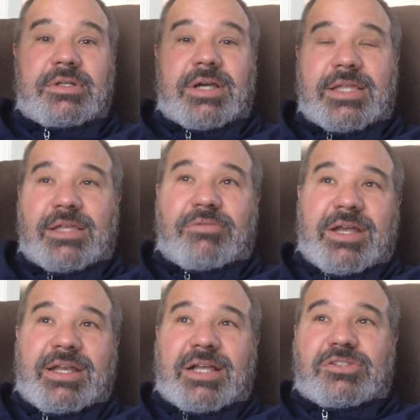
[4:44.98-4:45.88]
And then
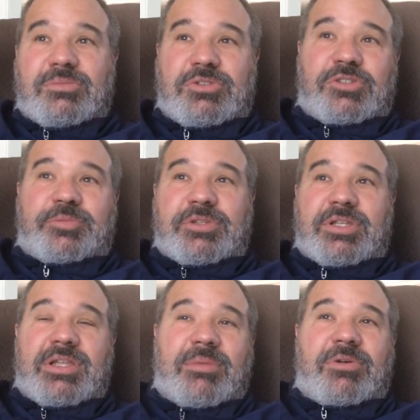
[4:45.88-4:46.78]
right next to them, you just put the
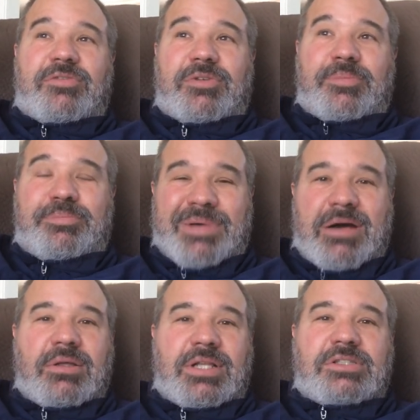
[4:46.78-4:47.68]
number of
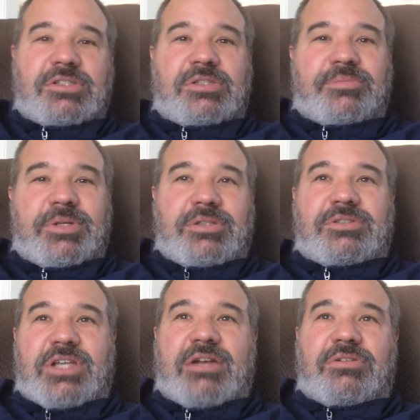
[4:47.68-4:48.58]
about, and that's just
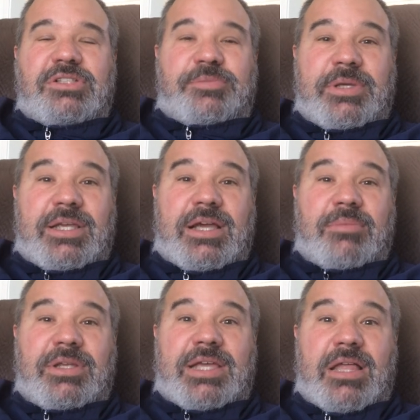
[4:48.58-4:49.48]
generally speaking how
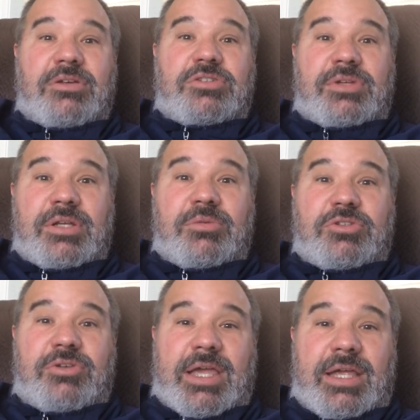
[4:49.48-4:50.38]
many calories are in
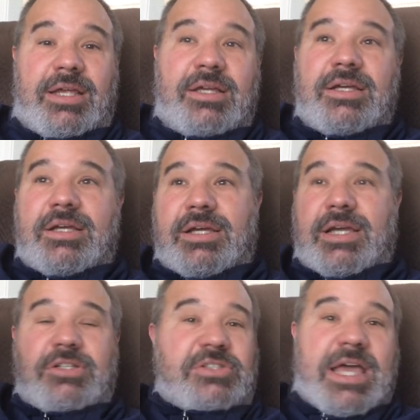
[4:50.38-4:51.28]
what you ate. And
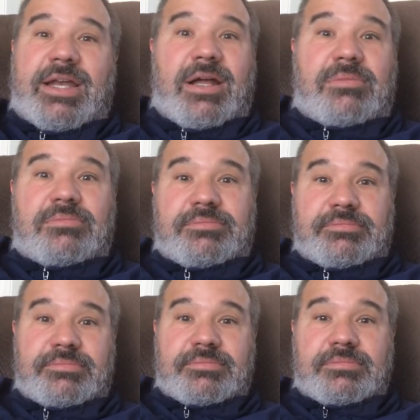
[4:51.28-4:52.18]
you just add it up.
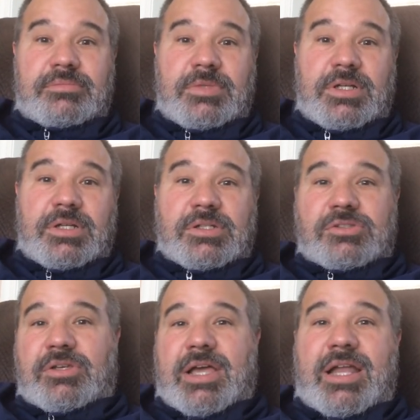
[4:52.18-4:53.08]

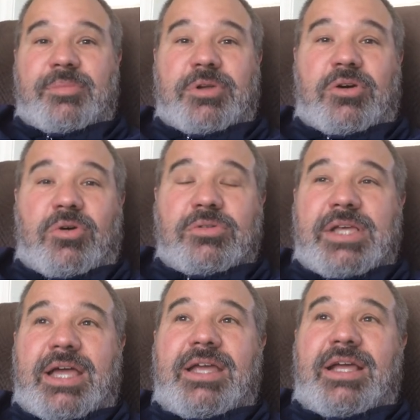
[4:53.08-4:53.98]
So you add up your whole
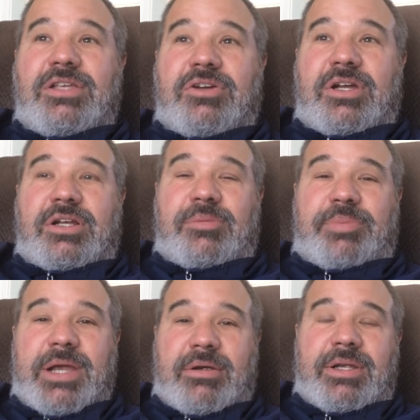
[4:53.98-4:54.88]
day and you're going to
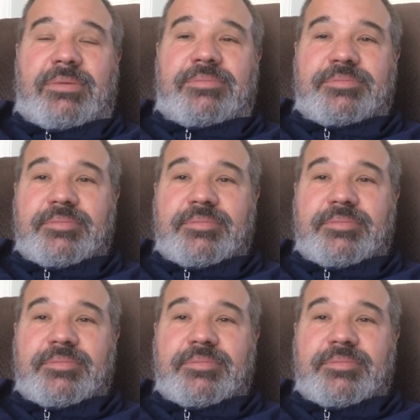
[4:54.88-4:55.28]
compare it